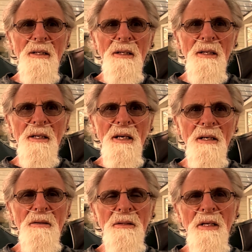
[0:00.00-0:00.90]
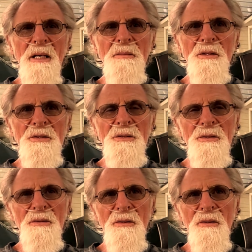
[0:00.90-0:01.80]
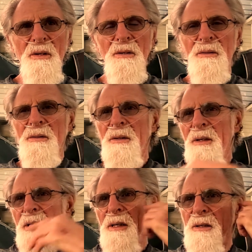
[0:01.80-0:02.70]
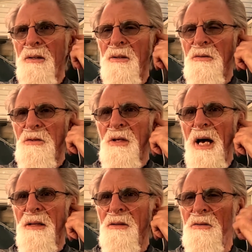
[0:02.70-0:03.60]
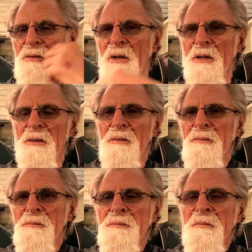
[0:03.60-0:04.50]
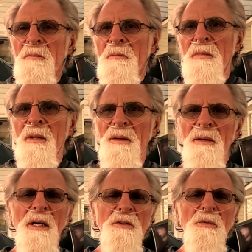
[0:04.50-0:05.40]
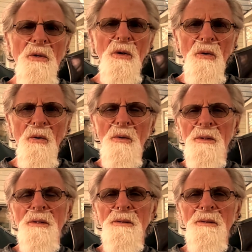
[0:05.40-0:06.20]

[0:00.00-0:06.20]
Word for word: And I climbed this little hill and sat in the sun. The nights were cold.